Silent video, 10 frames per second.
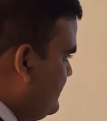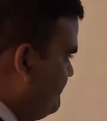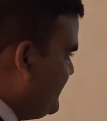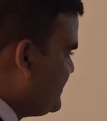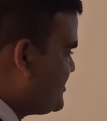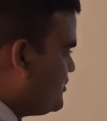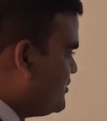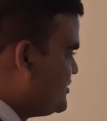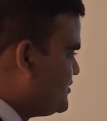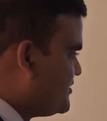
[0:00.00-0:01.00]
based
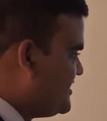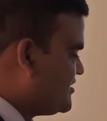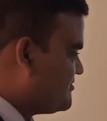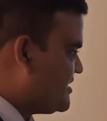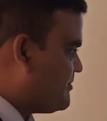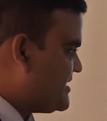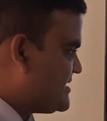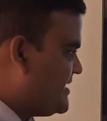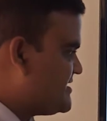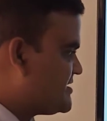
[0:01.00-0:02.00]
on your reading of the
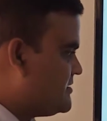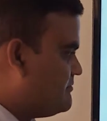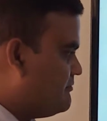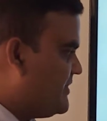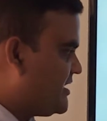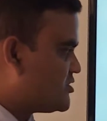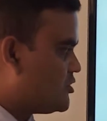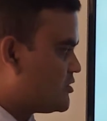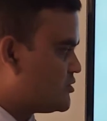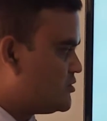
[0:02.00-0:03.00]
passage, make
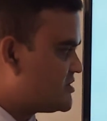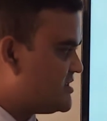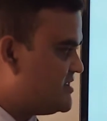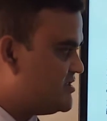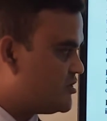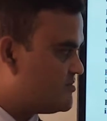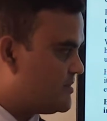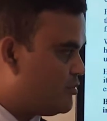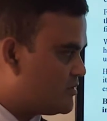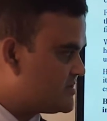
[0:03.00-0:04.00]
short notes in each of the
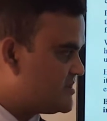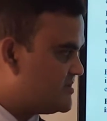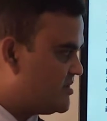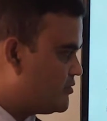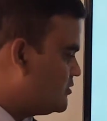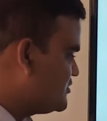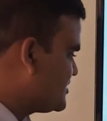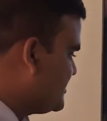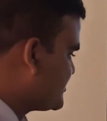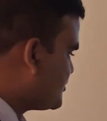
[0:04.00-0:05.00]
boxes in the
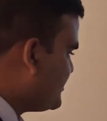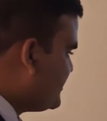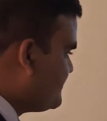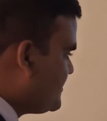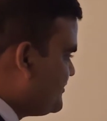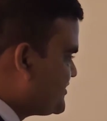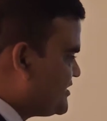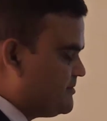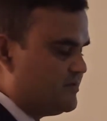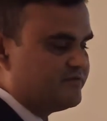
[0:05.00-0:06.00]
flowchart showing information
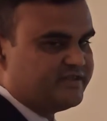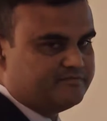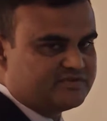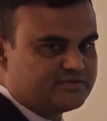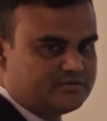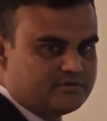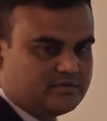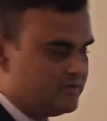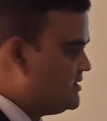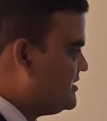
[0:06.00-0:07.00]
about trains.
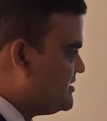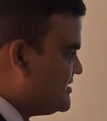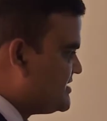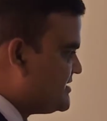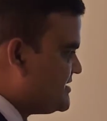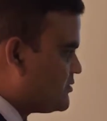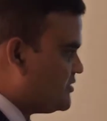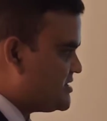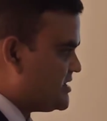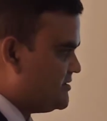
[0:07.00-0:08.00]
This is the
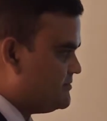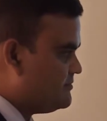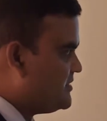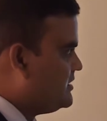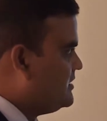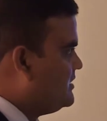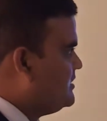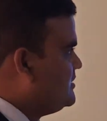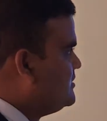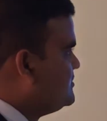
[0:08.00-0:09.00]
question.
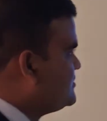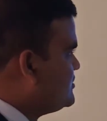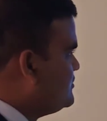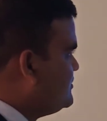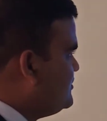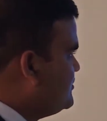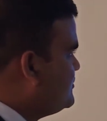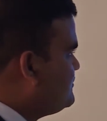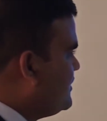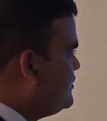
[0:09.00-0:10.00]
So you
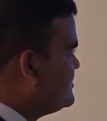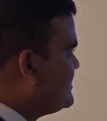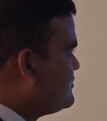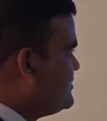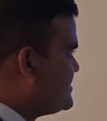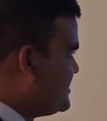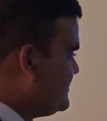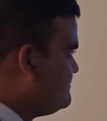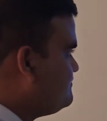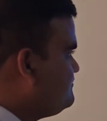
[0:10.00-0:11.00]
follow the question